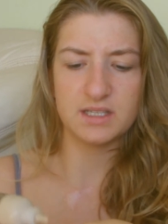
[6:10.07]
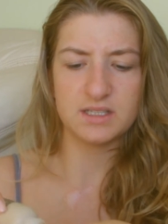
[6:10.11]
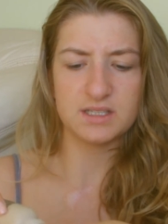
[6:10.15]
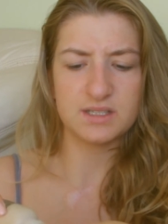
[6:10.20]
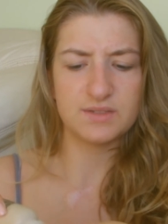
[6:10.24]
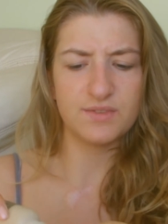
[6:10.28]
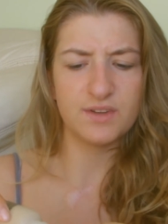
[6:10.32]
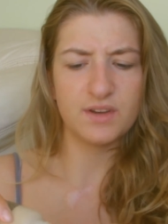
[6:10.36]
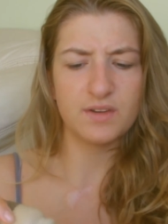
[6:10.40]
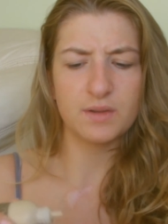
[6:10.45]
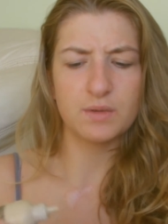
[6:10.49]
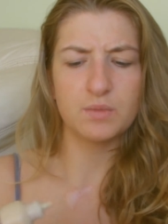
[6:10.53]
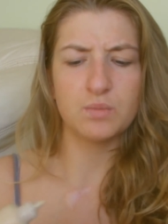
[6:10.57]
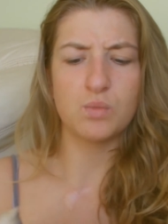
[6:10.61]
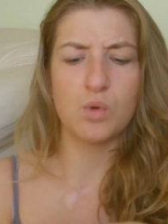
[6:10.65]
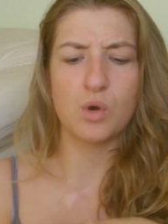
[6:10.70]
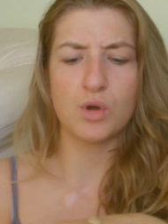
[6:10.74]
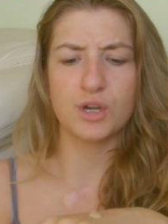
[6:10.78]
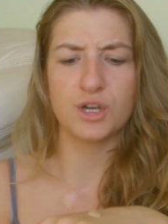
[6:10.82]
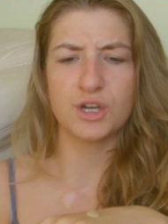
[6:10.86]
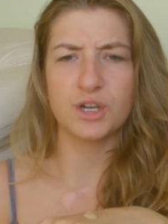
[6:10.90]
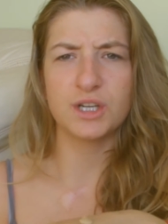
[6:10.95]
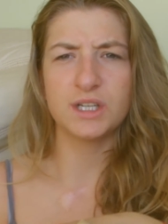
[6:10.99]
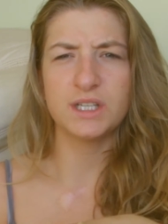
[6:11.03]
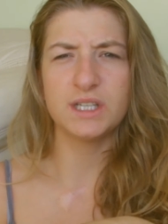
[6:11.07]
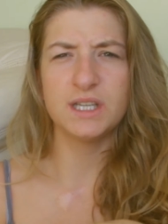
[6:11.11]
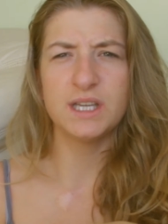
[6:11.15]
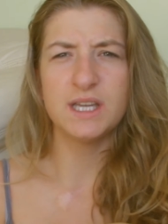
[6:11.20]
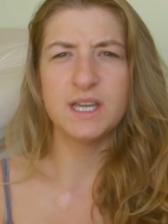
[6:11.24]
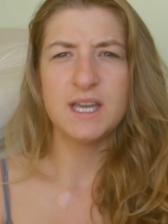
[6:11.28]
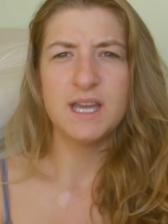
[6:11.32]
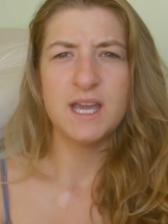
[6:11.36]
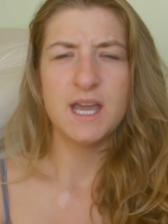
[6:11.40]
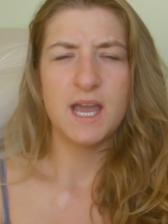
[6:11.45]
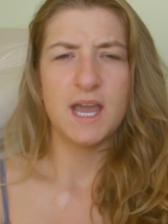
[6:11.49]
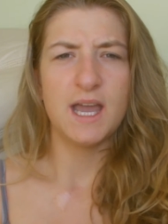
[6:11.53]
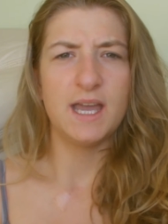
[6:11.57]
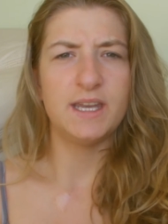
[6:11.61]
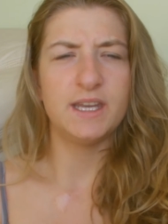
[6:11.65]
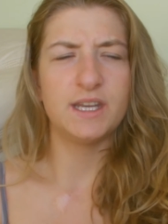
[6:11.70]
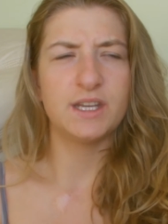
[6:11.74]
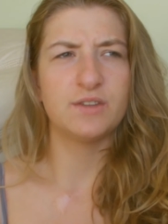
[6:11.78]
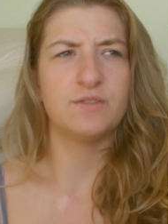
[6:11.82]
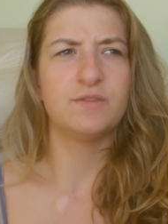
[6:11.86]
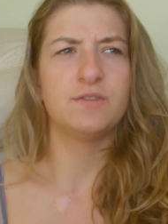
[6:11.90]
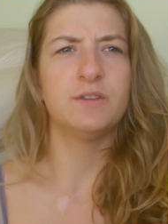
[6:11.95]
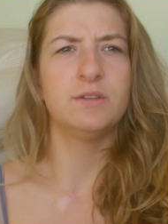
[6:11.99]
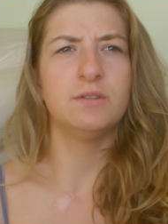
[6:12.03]
It's very watery, and
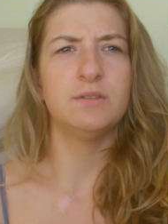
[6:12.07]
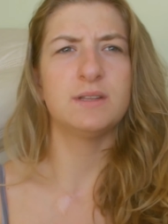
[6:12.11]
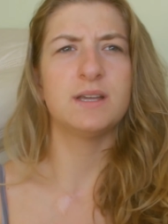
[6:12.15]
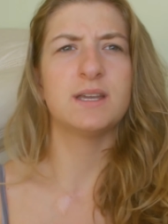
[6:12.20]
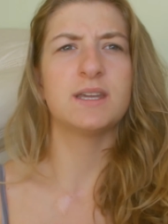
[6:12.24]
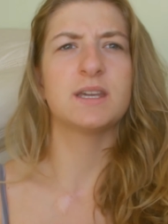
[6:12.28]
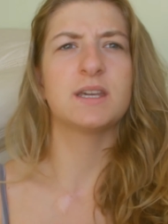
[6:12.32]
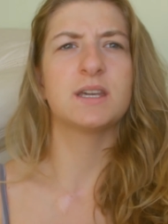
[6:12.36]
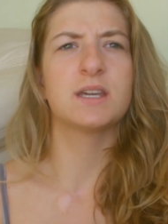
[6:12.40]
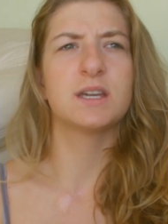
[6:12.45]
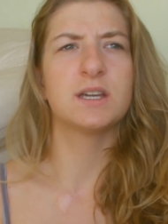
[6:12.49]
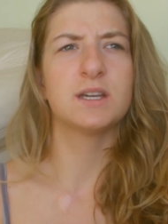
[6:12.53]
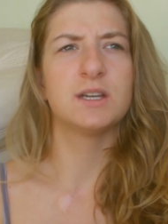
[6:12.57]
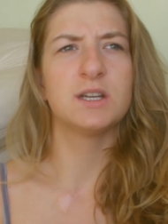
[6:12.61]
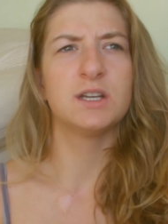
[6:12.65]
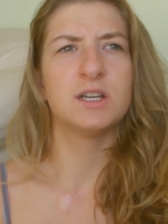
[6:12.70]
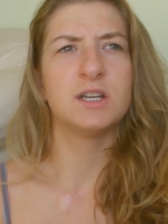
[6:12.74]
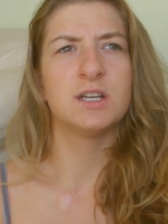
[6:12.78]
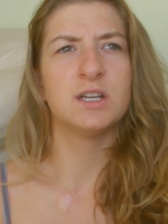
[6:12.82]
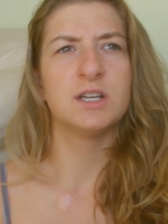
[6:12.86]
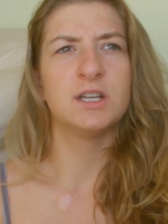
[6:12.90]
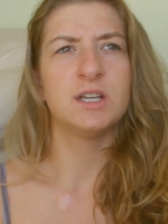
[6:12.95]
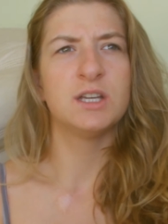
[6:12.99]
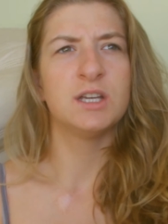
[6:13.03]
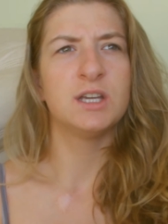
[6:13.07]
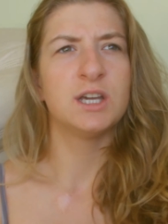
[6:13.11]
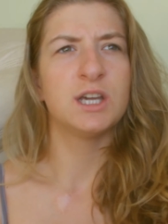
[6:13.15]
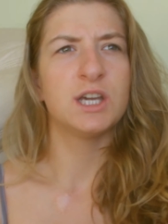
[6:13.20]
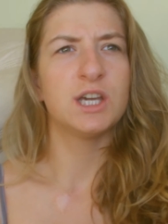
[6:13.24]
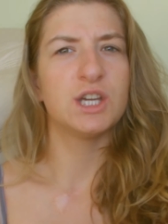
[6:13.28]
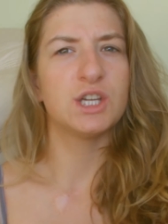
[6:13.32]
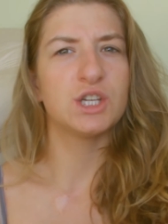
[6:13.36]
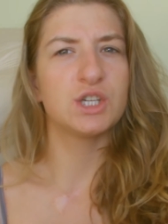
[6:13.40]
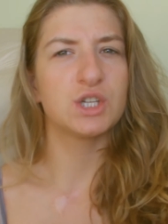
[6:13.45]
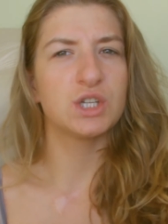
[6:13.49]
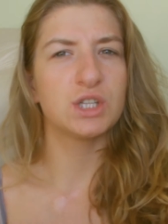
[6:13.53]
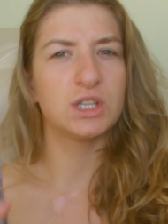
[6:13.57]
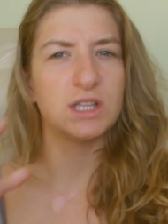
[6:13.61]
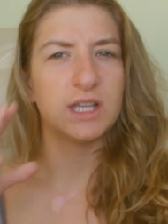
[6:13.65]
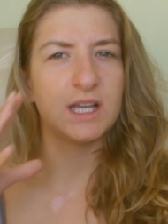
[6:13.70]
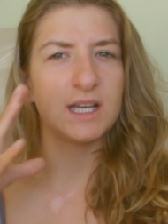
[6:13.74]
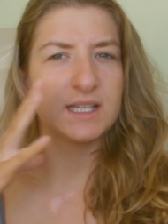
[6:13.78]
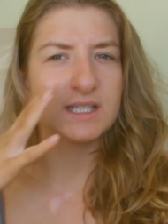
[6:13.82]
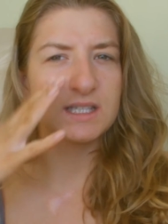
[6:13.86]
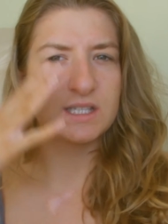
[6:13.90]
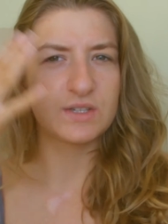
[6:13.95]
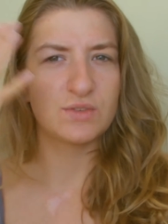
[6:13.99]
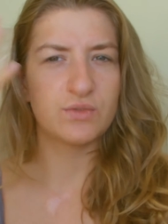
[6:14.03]
I feel like it should
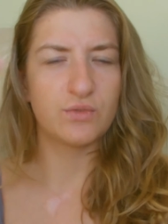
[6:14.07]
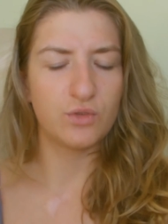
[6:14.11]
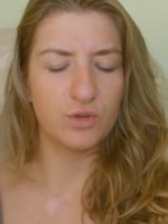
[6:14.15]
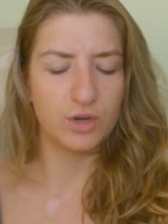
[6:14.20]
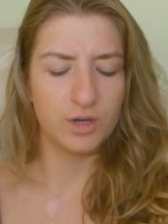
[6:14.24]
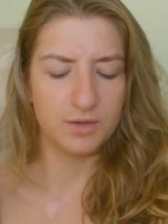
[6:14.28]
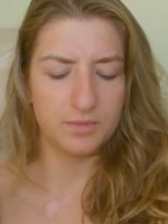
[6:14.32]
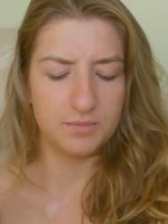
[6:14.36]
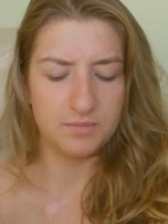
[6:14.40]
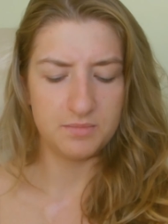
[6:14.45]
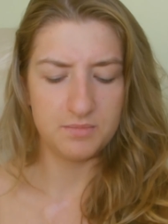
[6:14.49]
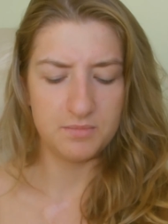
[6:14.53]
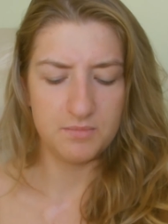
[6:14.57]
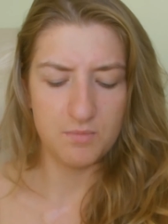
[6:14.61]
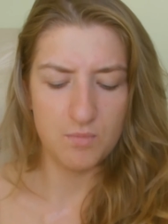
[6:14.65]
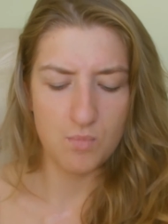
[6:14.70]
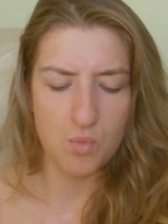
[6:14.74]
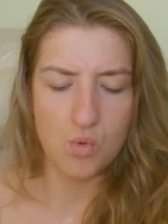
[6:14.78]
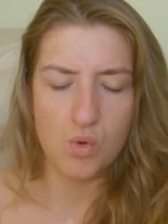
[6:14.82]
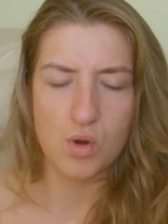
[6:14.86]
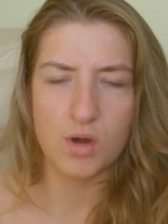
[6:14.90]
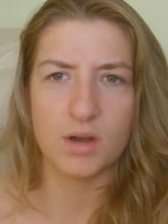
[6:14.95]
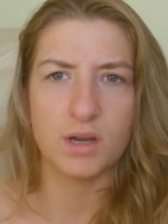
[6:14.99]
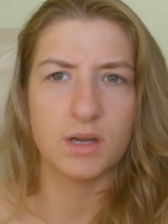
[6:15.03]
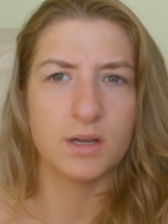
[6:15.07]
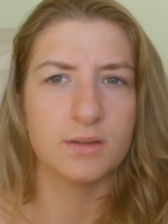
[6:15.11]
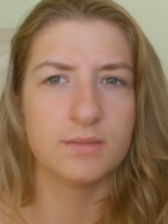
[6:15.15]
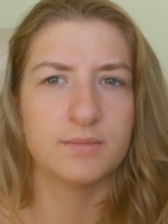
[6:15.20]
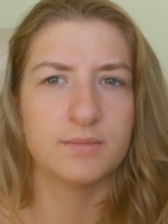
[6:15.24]
last for more